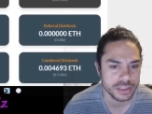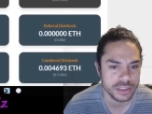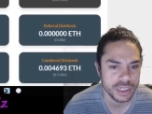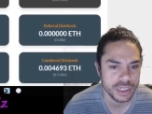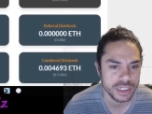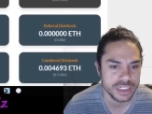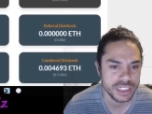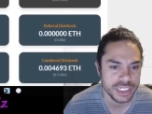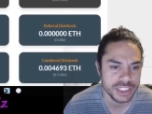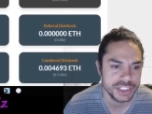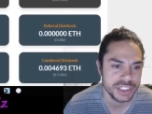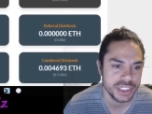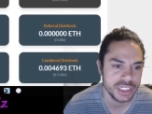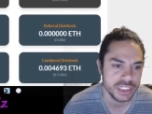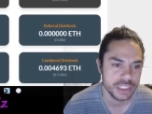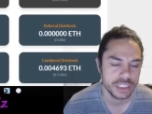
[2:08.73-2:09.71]

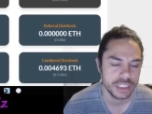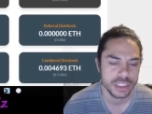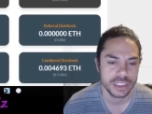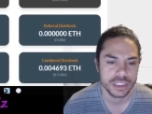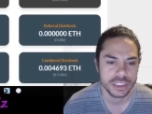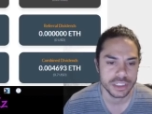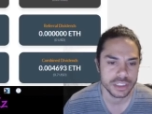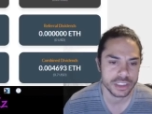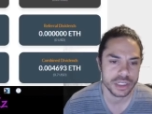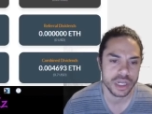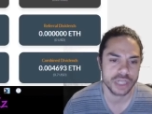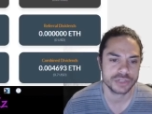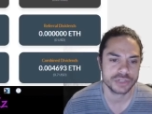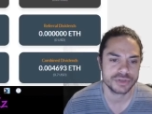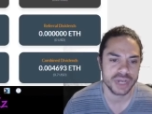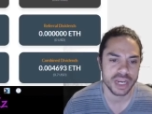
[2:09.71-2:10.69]
Gandhiji
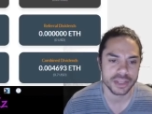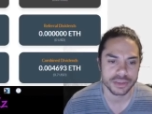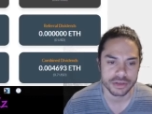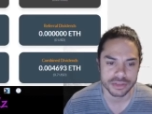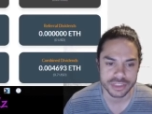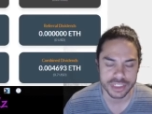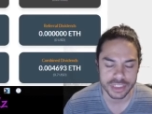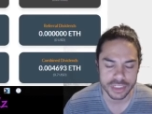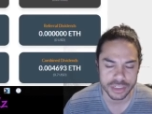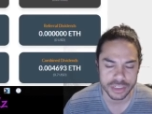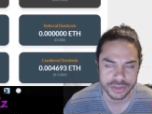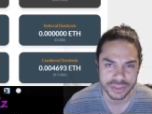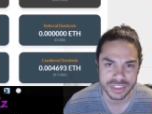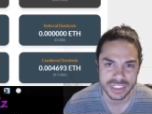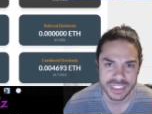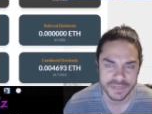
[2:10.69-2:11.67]
contract, one thousand three
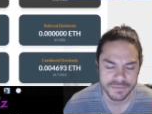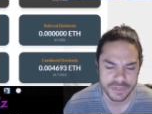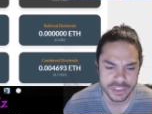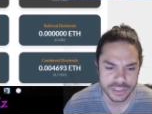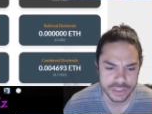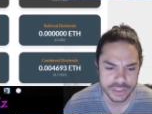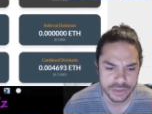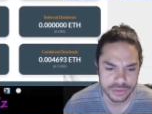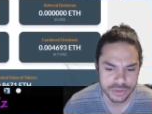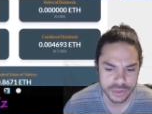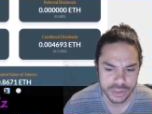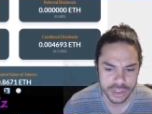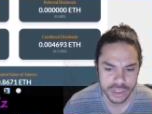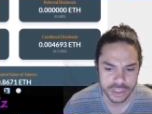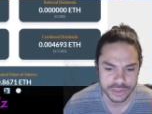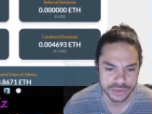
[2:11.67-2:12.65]
hundred seventy-two in the
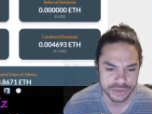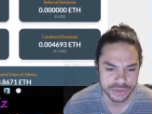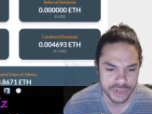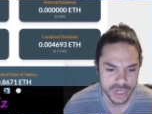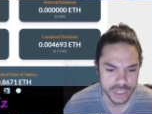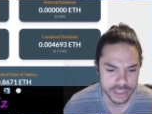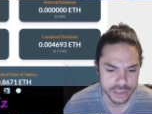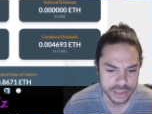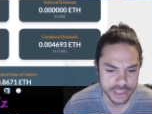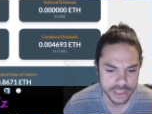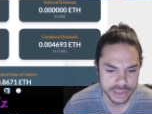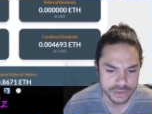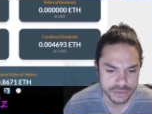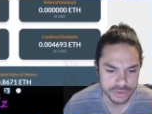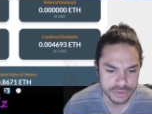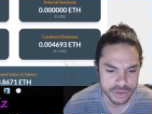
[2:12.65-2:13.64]
contract,
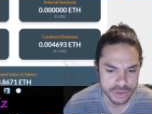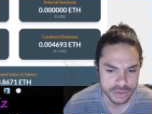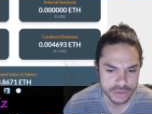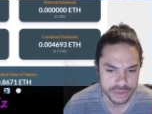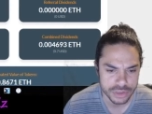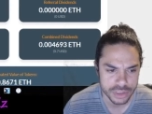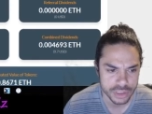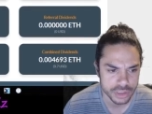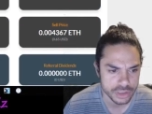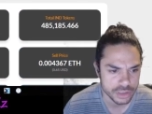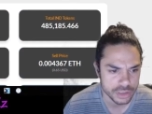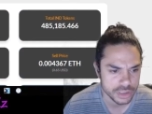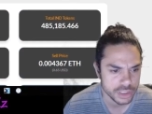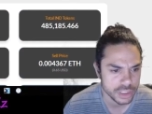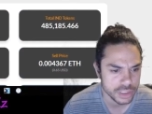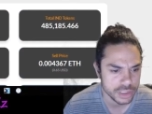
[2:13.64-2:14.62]
looking strong still,
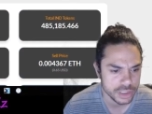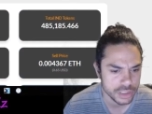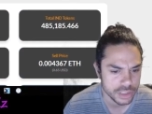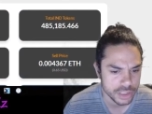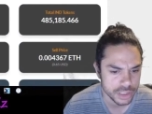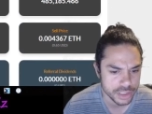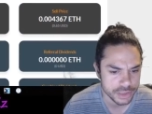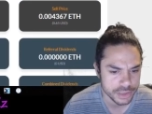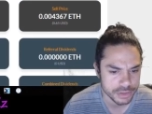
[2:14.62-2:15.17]
looking good.